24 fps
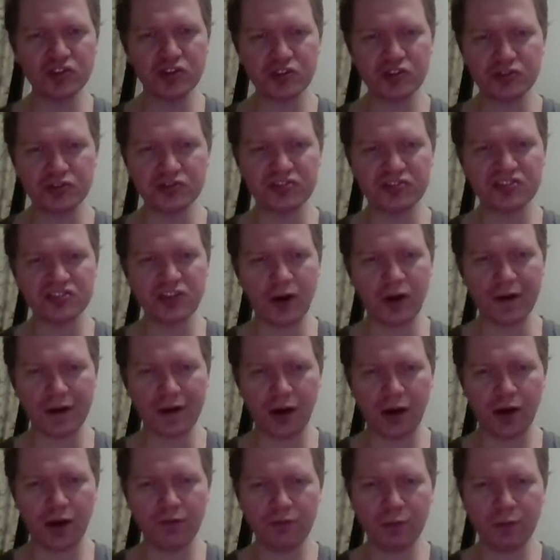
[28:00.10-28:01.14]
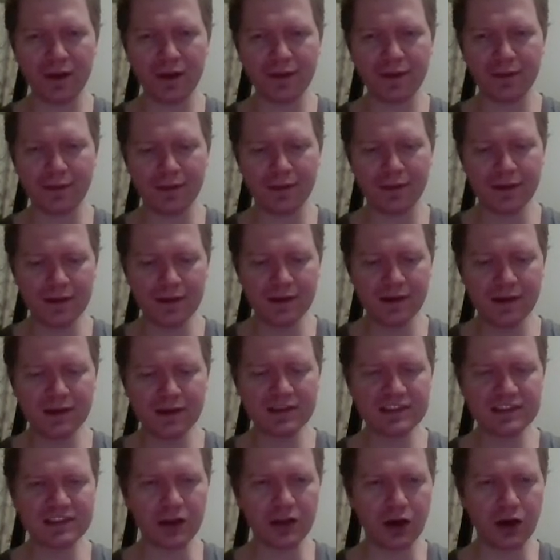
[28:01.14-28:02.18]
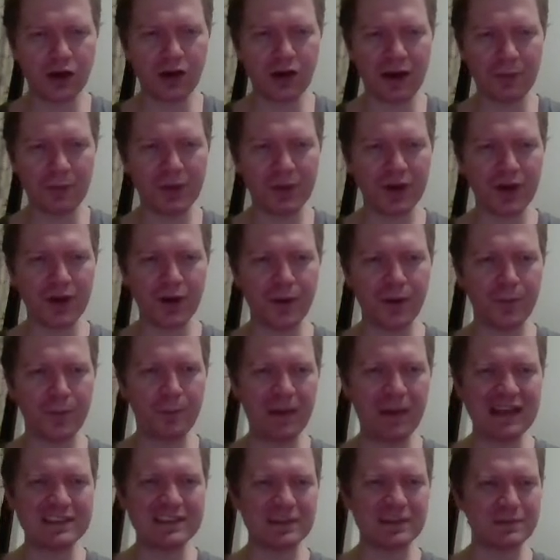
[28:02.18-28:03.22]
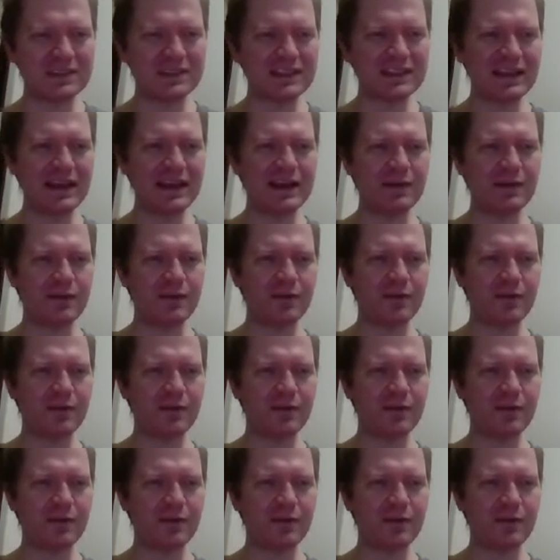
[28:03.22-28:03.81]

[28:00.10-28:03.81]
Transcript: to start off with. So I'm going to make some tea,